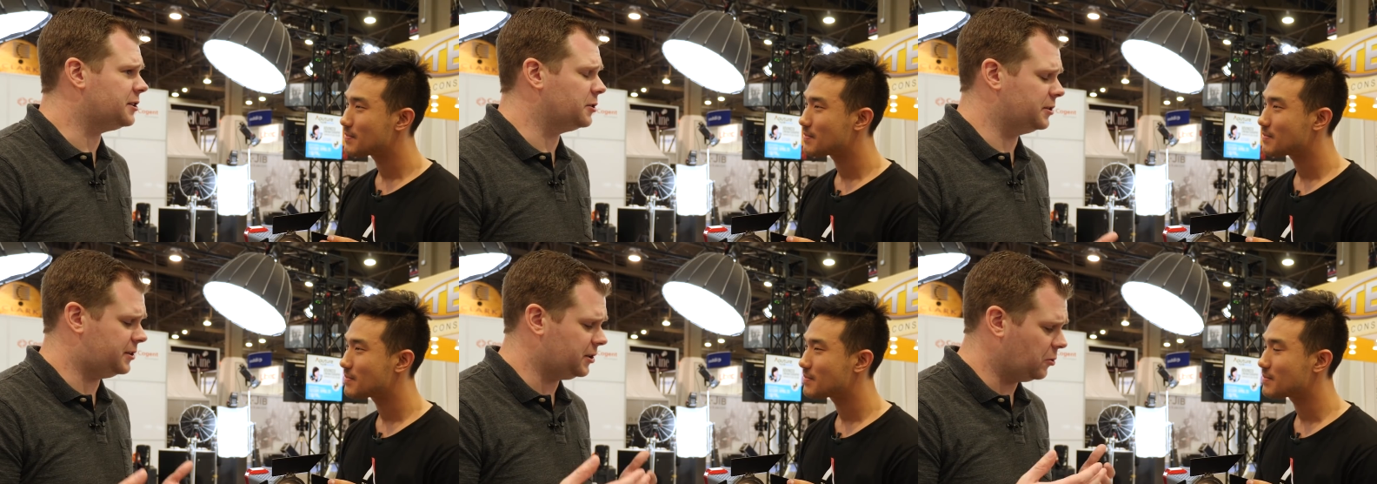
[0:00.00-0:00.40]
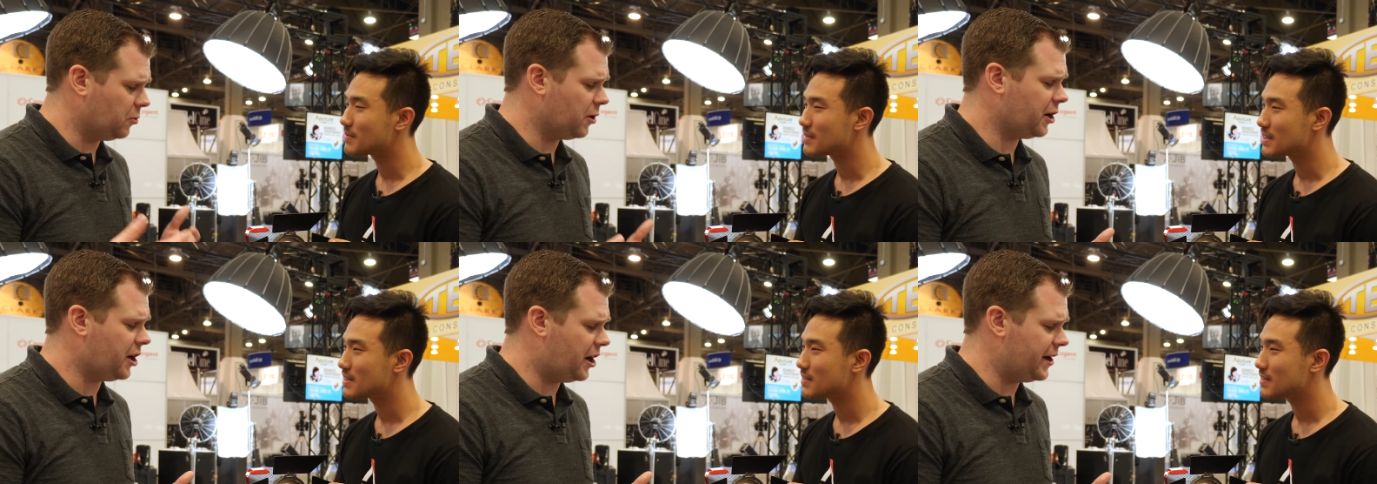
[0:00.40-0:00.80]
Speaker 1: to, to
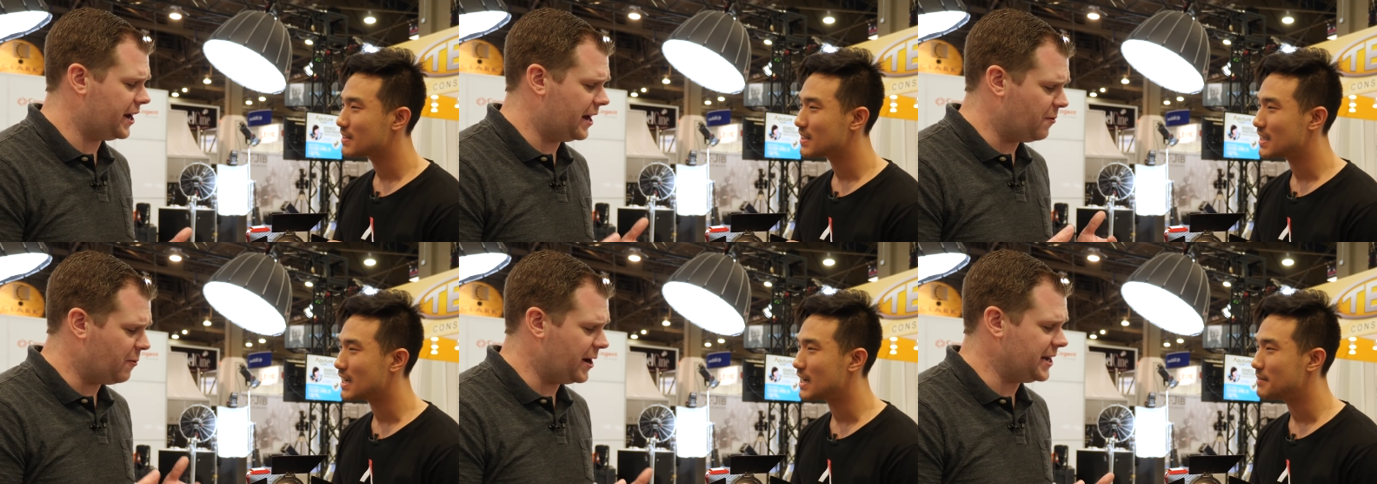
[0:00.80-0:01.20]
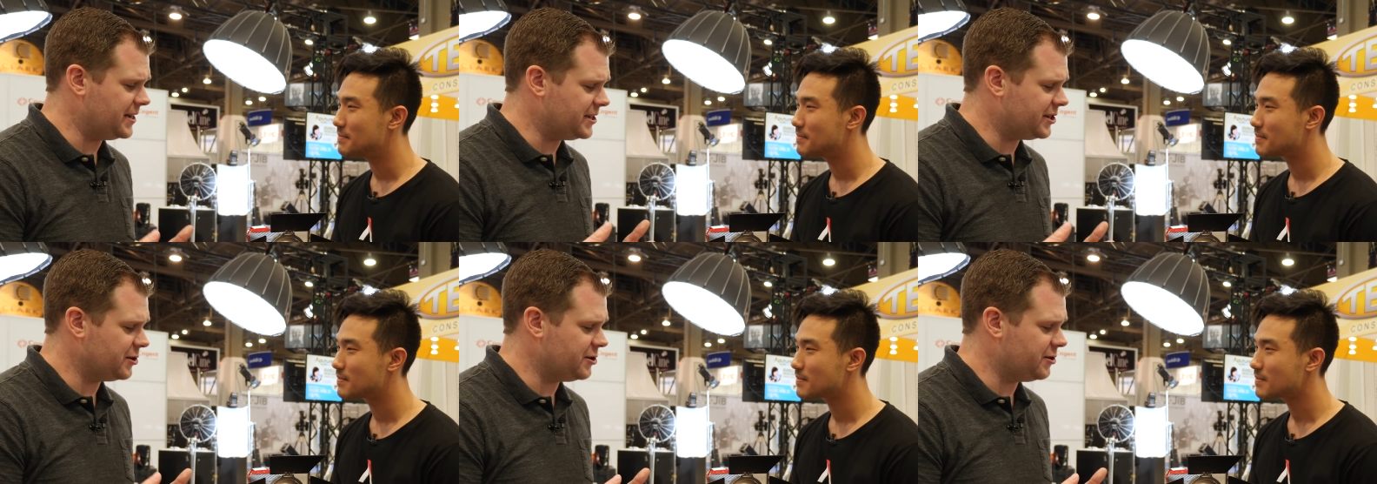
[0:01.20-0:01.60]
work on it and yeah. wait
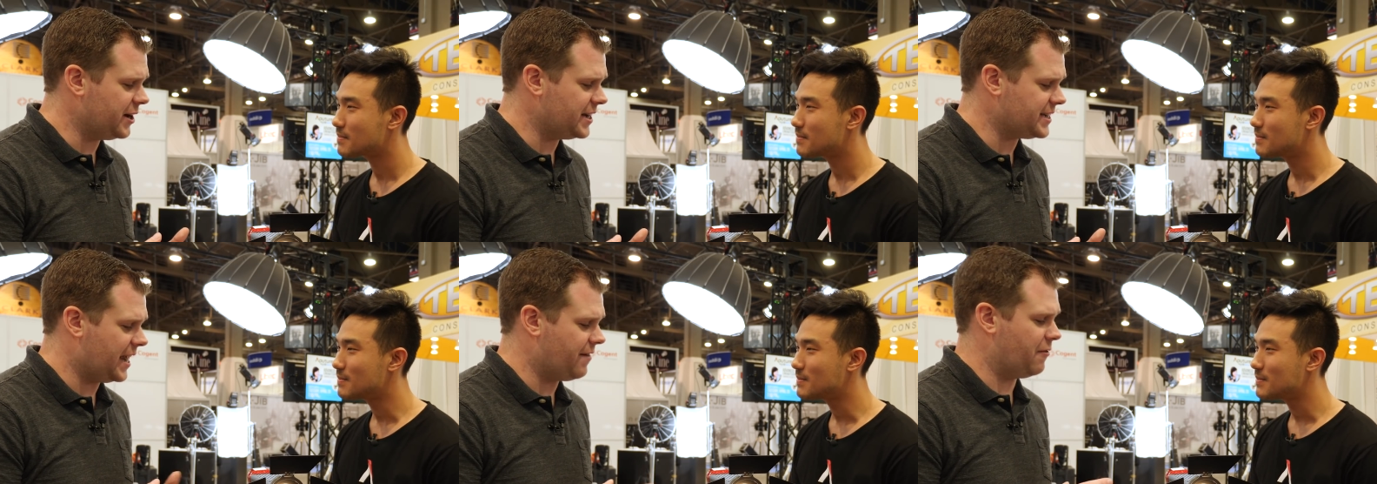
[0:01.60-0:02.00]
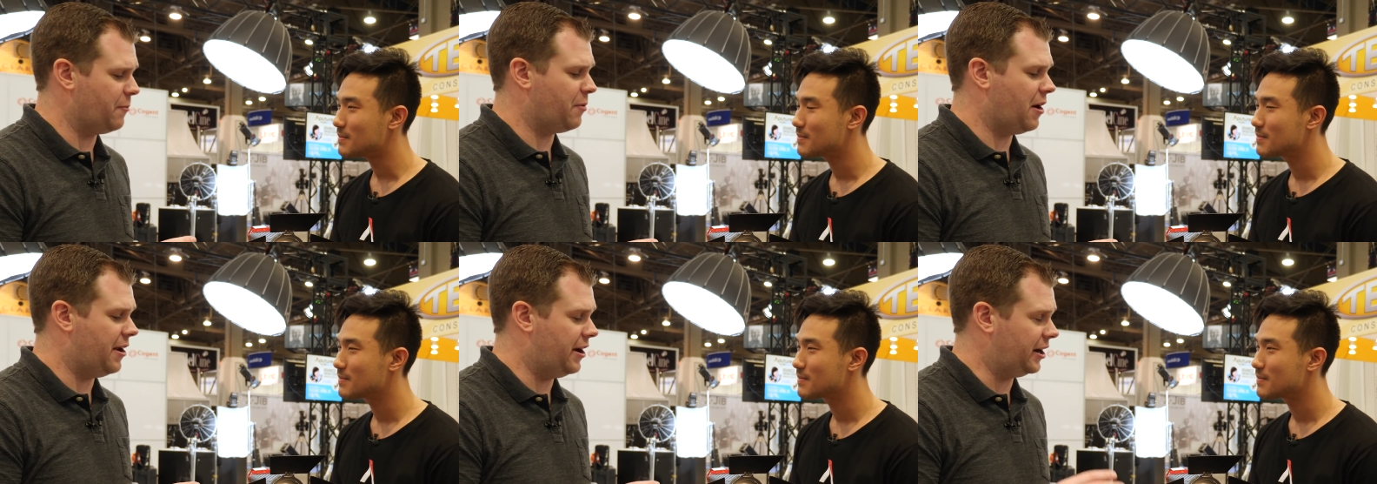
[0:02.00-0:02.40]
until you guys have a
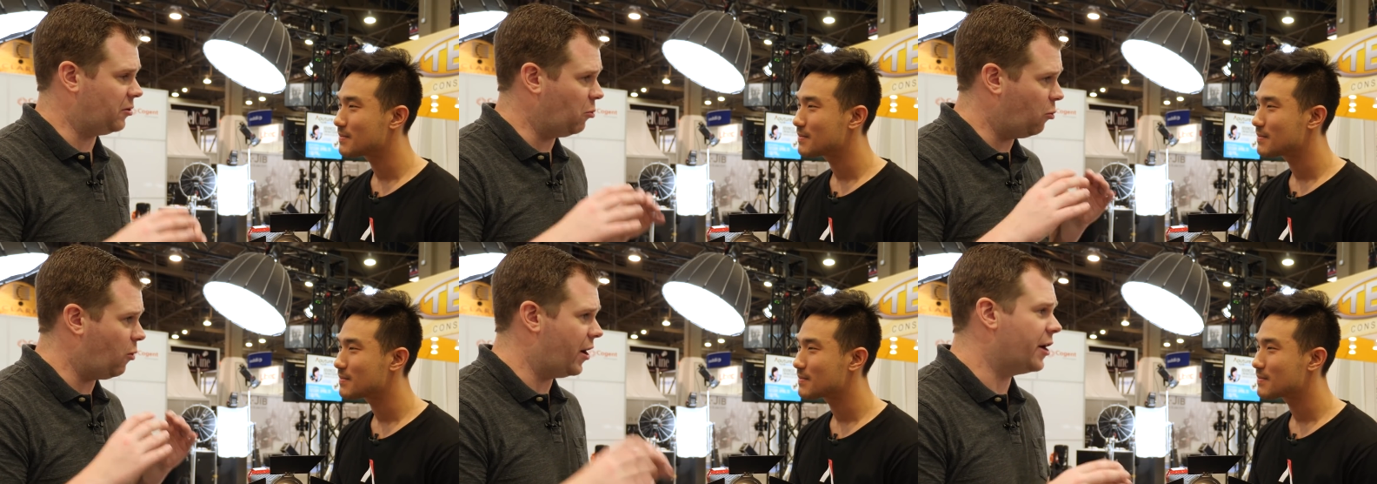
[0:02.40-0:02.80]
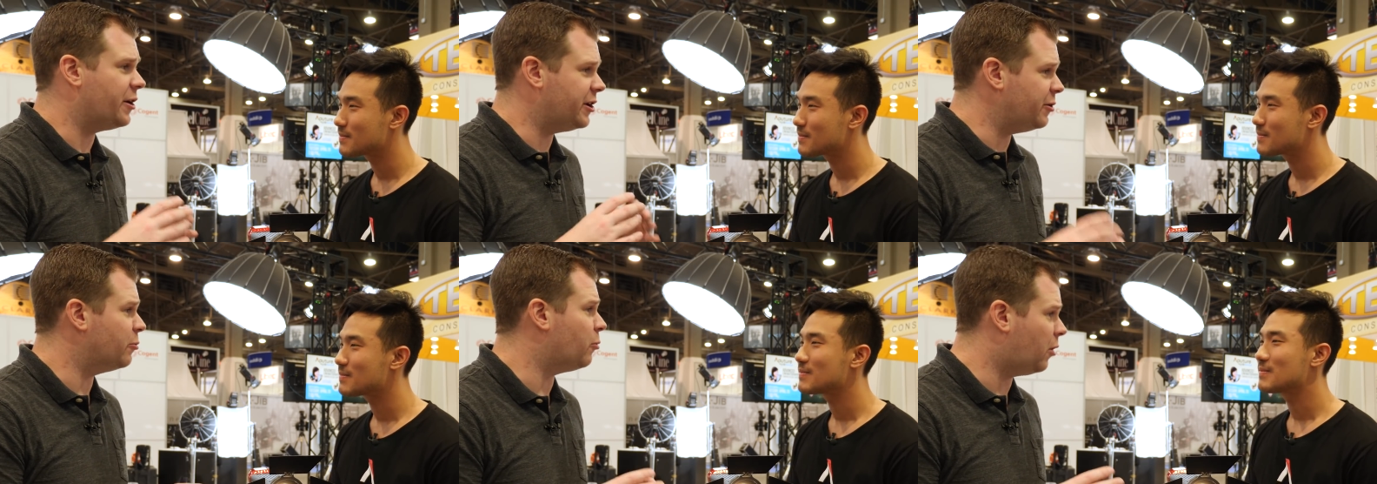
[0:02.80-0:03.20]
product where
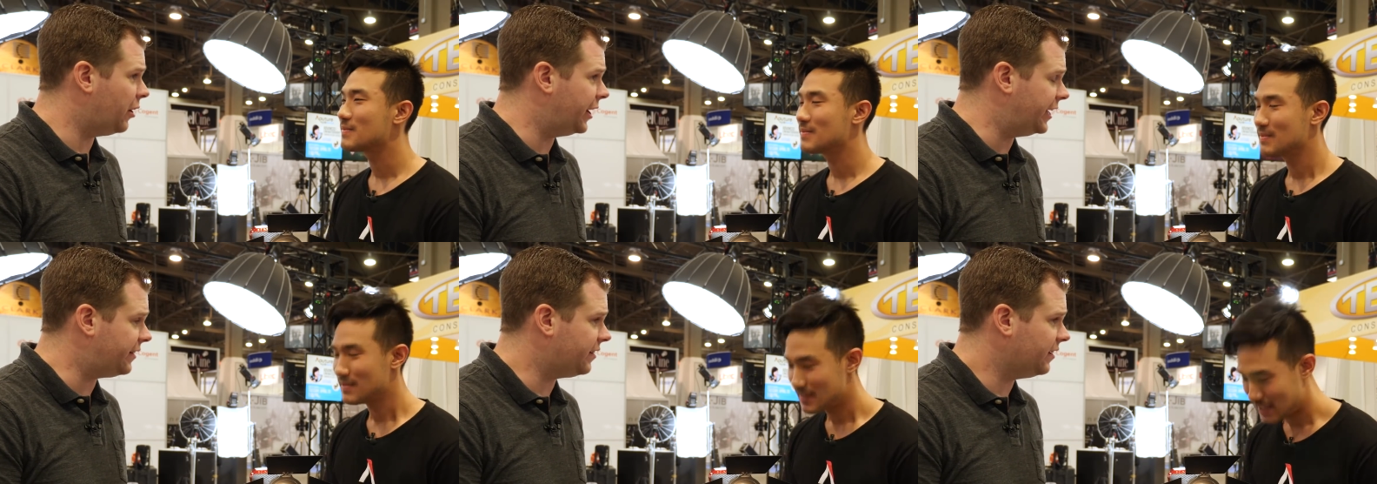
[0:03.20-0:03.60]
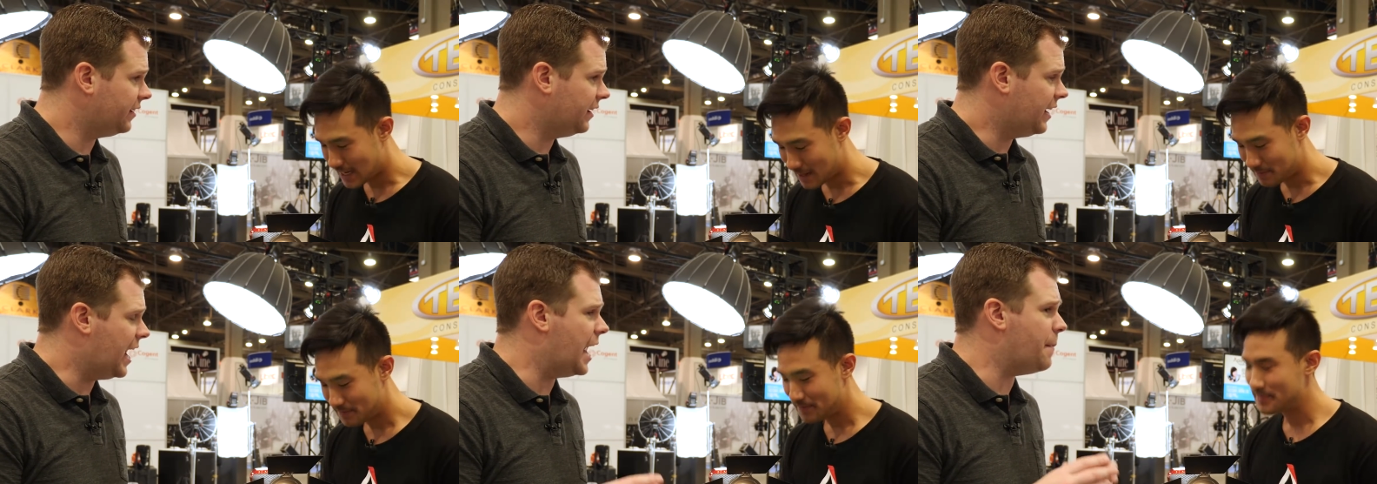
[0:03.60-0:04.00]
you want it
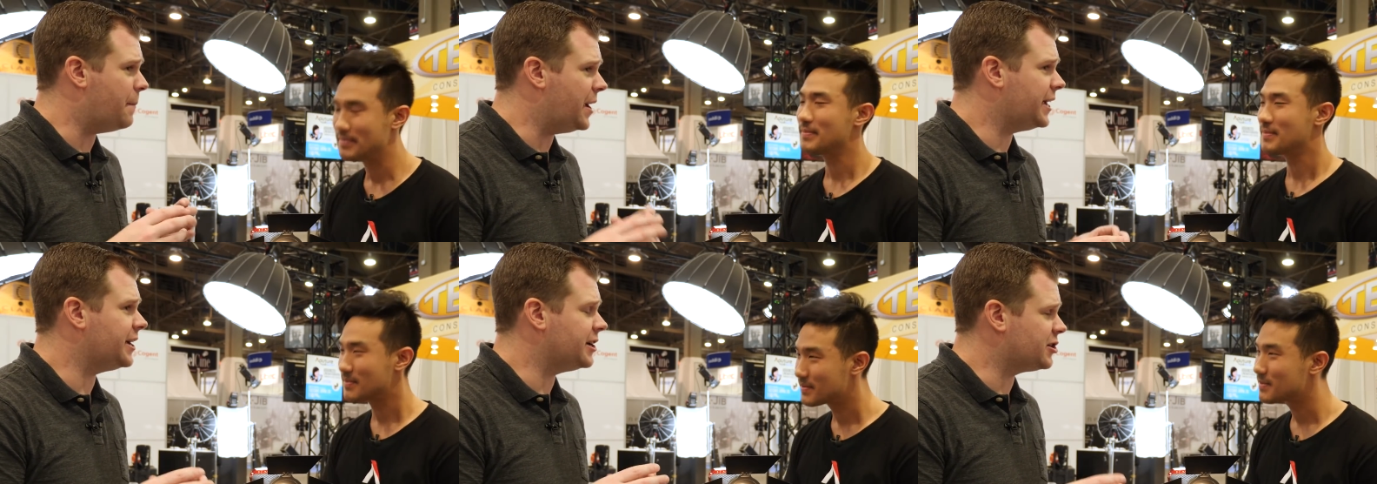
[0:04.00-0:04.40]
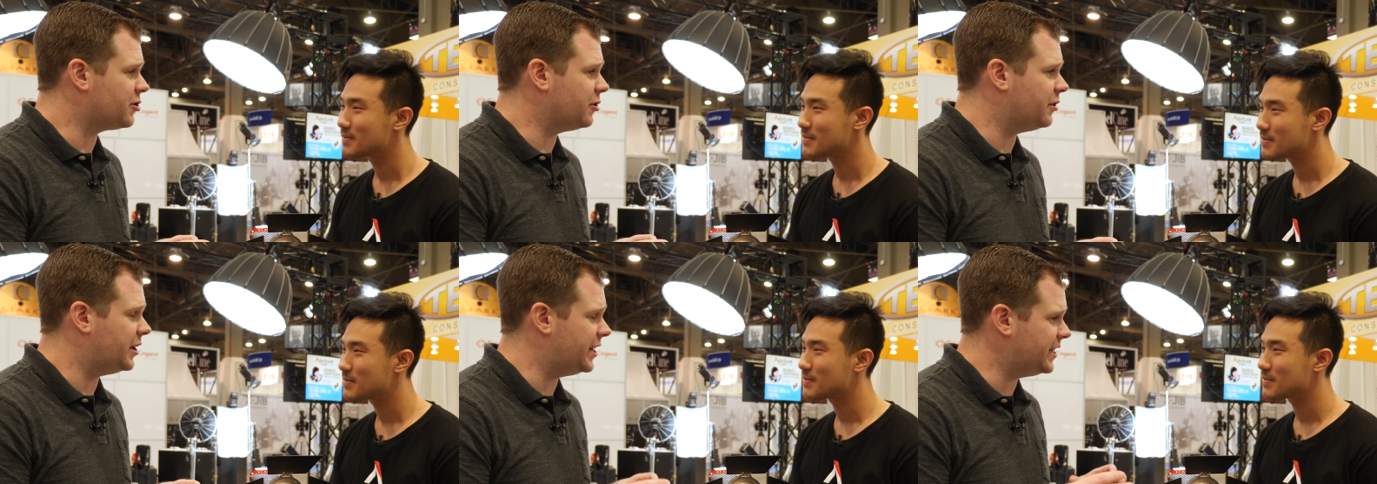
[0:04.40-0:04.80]
yeah. and making
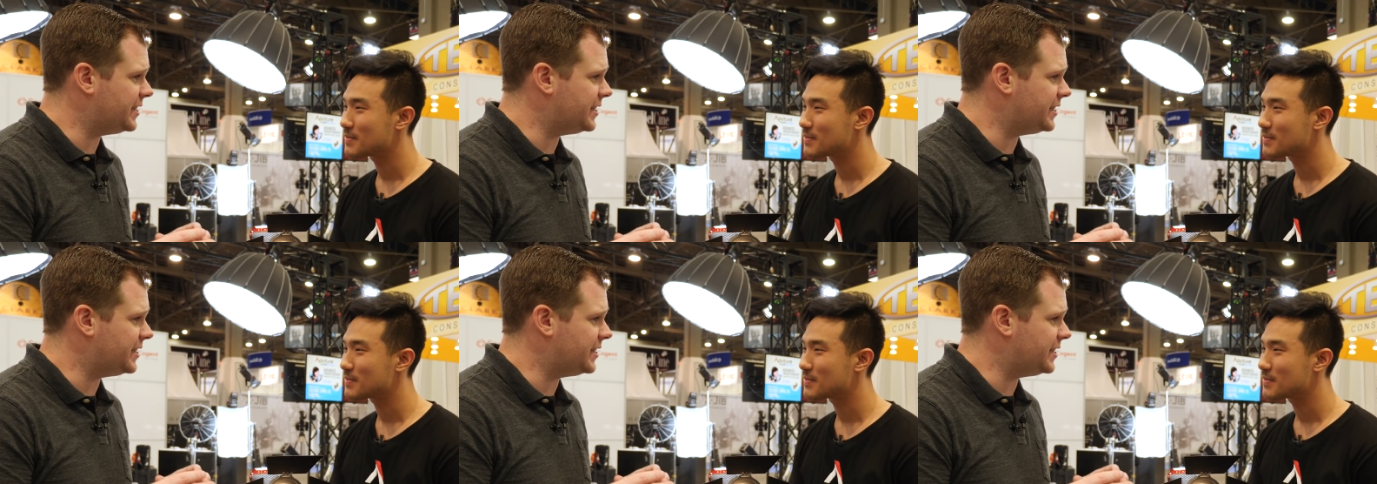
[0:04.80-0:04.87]
sure that